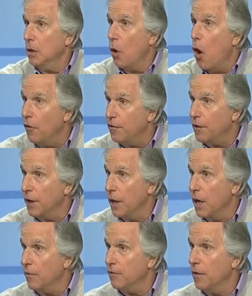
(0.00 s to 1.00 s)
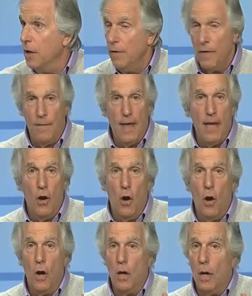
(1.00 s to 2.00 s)
often enough, that they
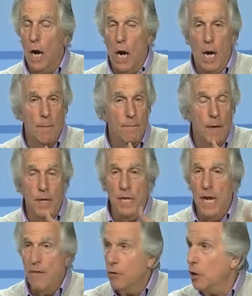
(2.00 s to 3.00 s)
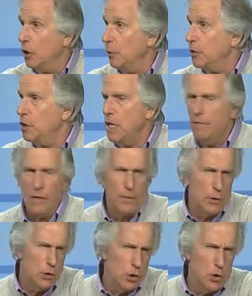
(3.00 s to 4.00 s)
are never going to achieve, that
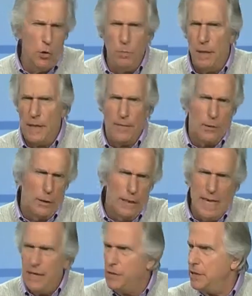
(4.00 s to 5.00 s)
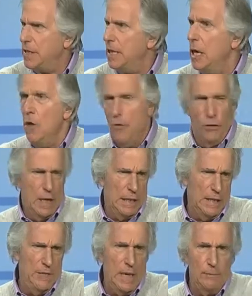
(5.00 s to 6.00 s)
they're stupid, that they're lazy, they're not
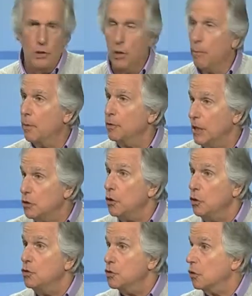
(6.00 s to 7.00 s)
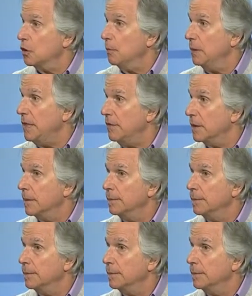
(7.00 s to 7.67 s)
living up to their potential, you start to believe it.